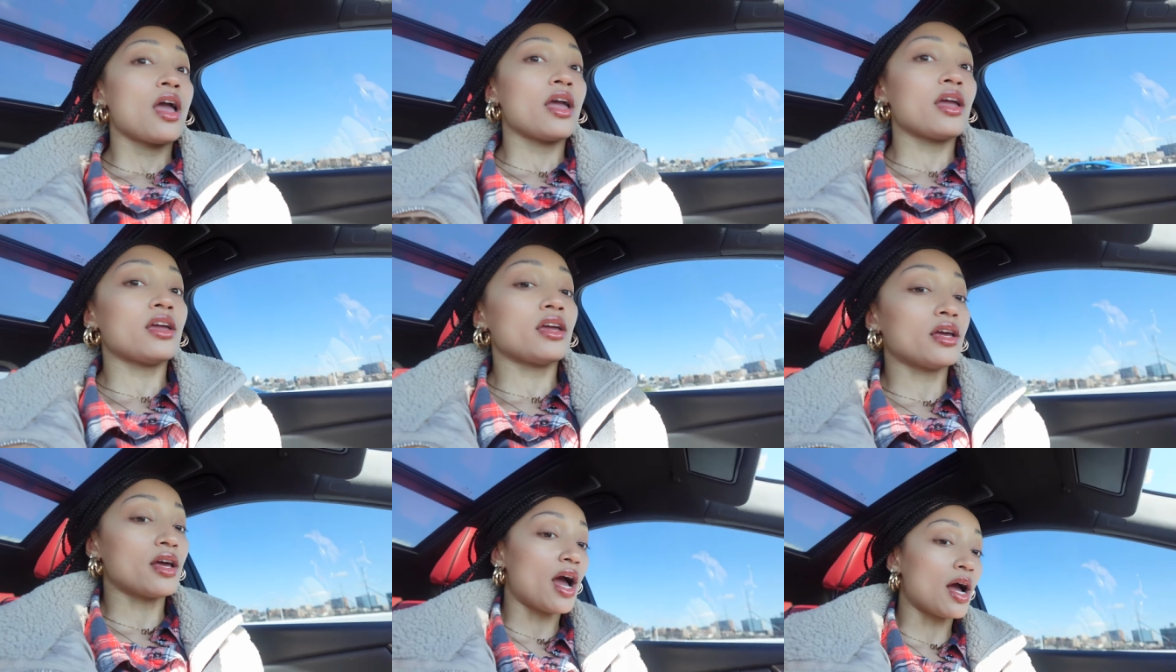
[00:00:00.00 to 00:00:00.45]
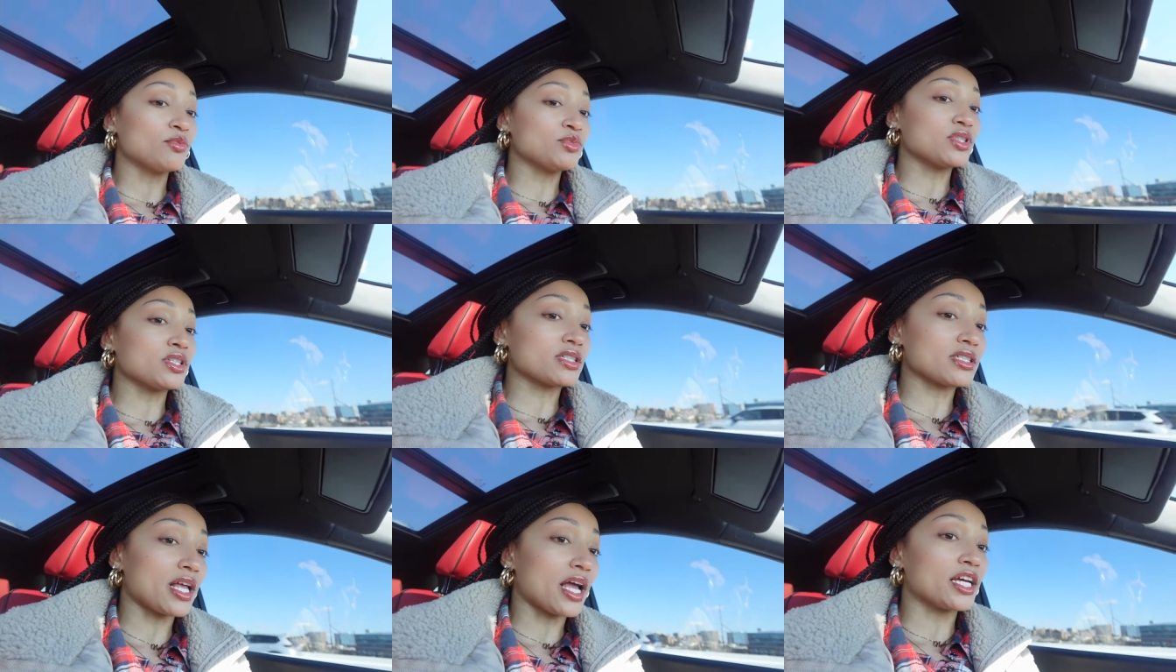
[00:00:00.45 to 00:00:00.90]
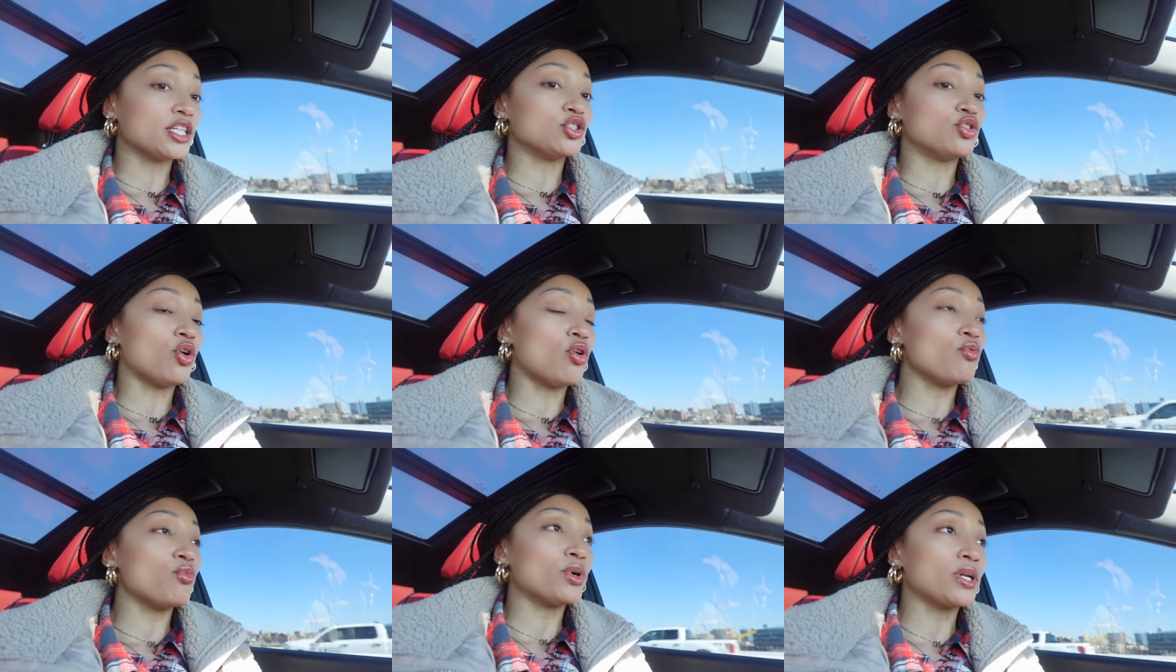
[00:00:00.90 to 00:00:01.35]
And I'm just like,
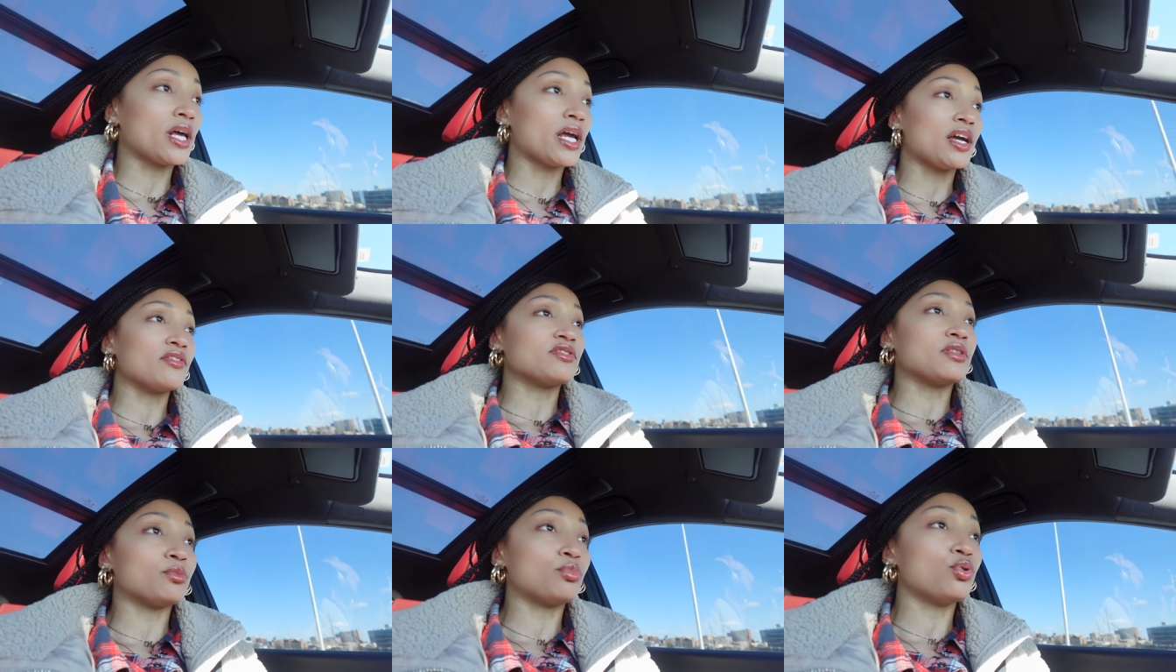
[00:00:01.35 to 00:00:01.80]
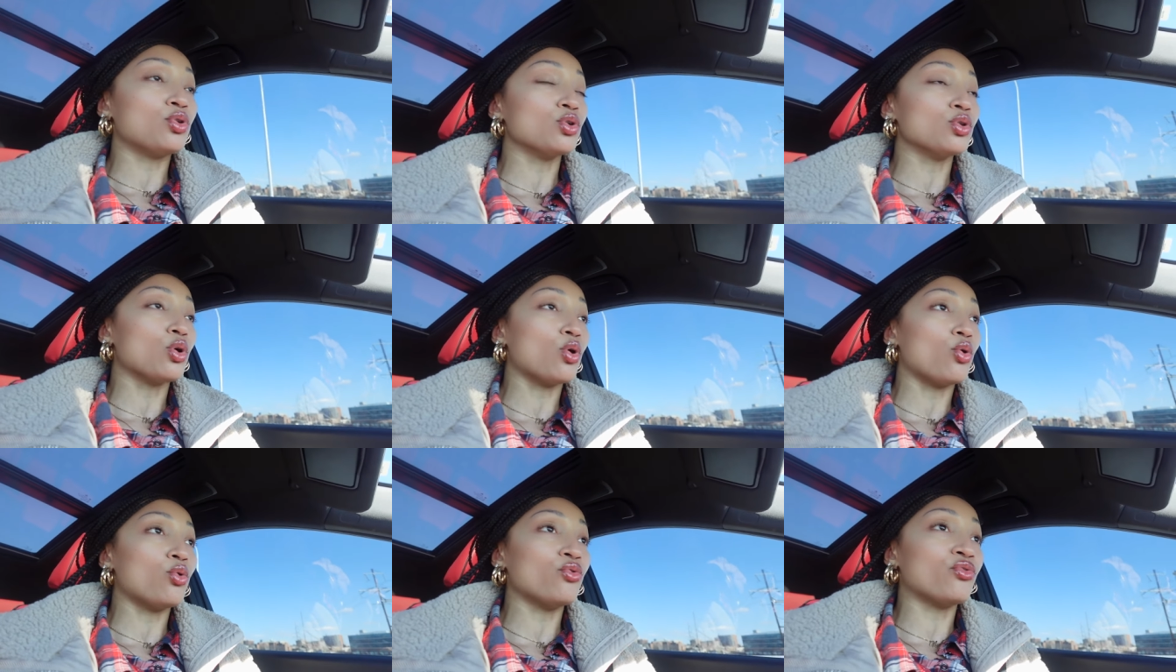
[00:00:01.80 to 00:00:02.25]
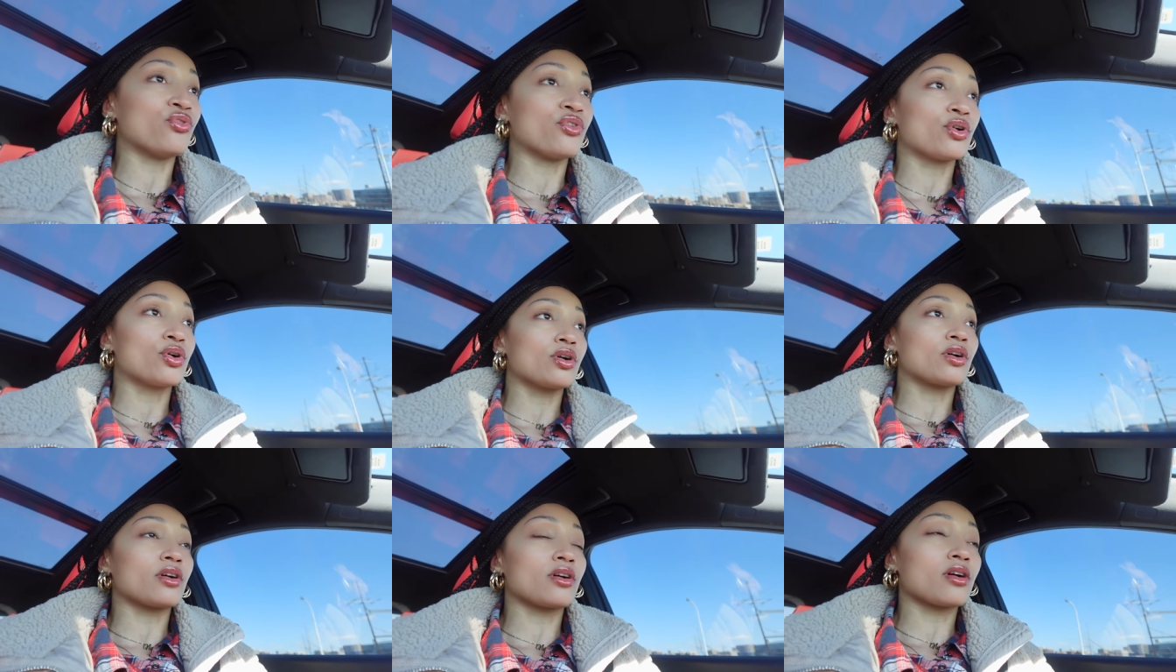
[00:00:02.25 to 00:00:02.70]
don't want to have to pull
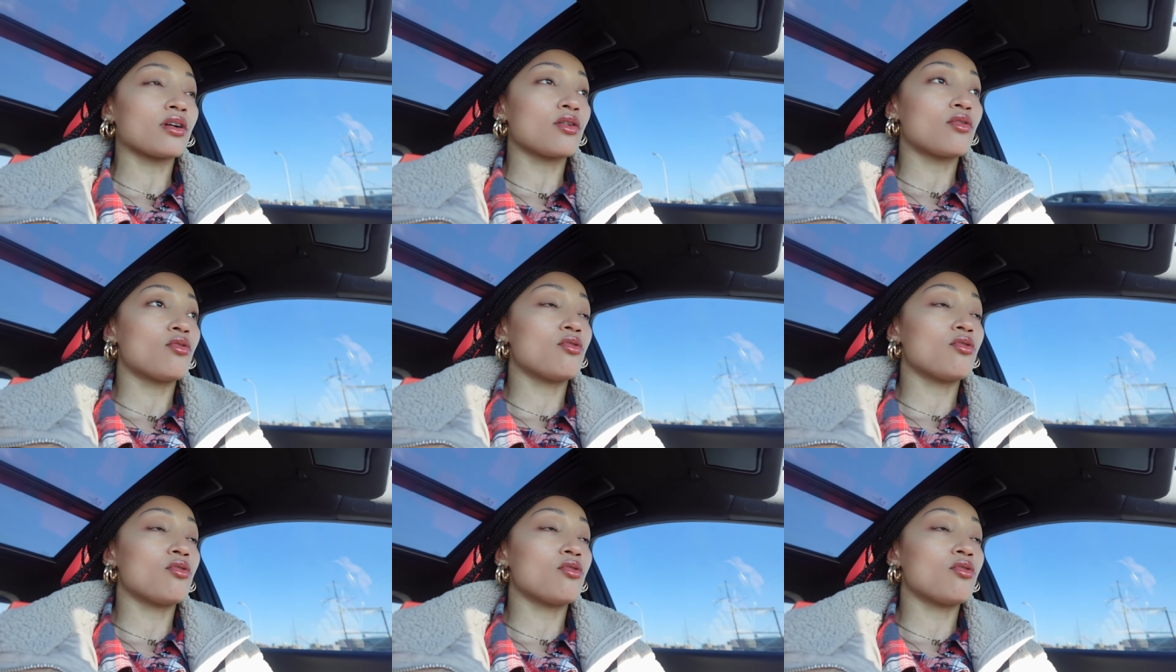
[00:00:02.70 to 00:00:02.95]
over